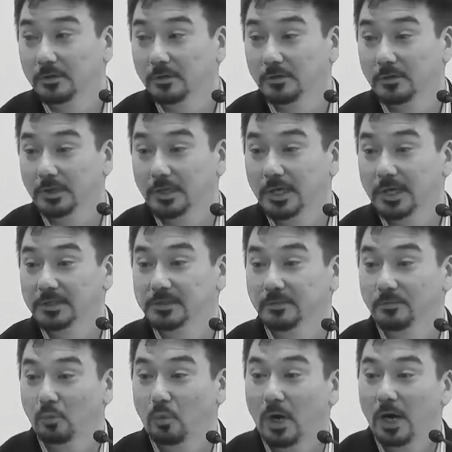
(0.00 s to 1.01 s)
or a case
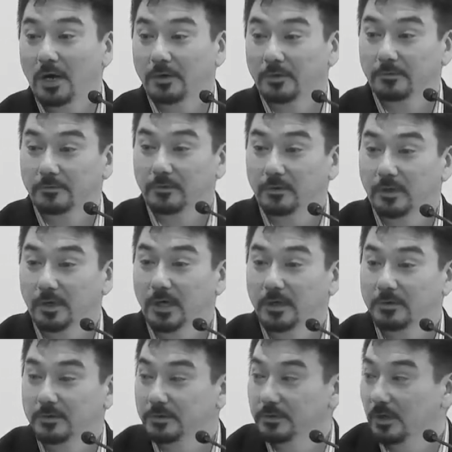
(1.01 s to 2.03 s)
of water for
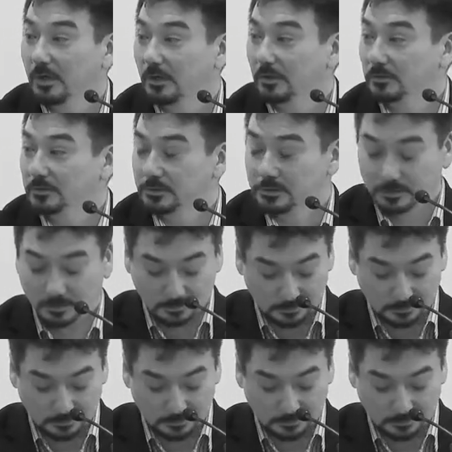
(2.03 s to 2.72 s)
$100